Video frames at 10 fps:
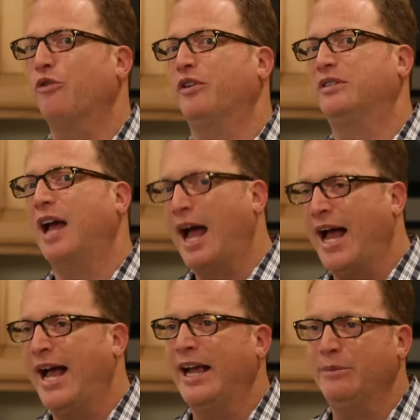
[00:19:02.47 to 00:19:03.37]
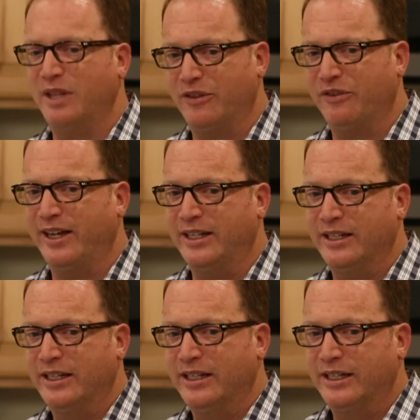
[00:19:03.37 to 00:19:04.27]
that over time, that if
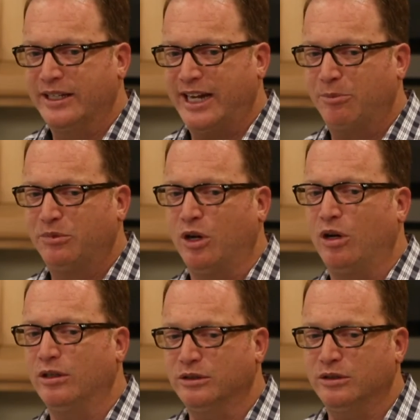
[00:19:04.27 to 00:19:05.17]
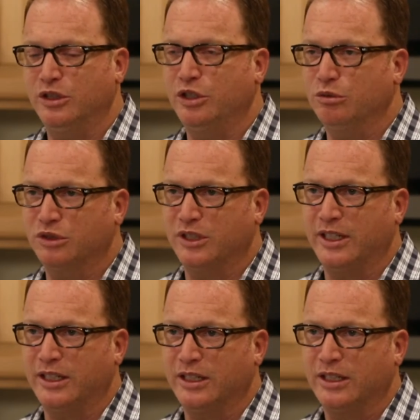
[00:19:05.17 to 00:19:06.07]
I kept on
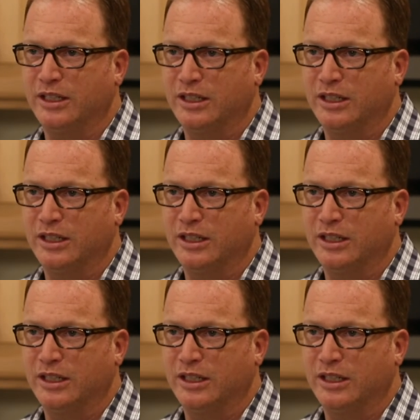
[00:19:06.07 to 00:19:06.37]
using